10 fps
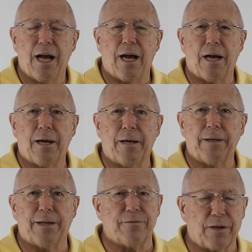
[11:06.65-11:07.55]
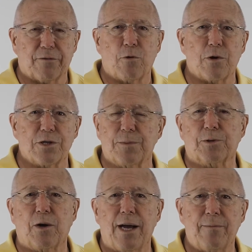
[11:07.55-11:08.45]
Uh, and of course,
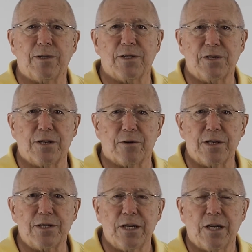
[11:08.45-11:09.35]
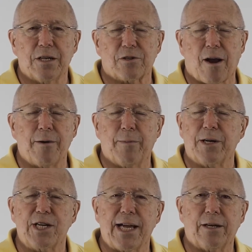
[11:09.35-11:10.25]
subscribe to the series, subscribe to my
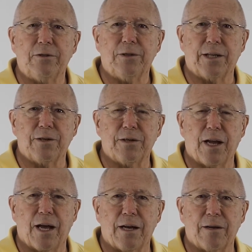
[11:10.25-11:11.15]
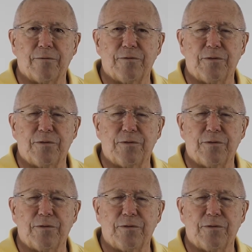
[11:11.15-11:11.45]
channel, and uh,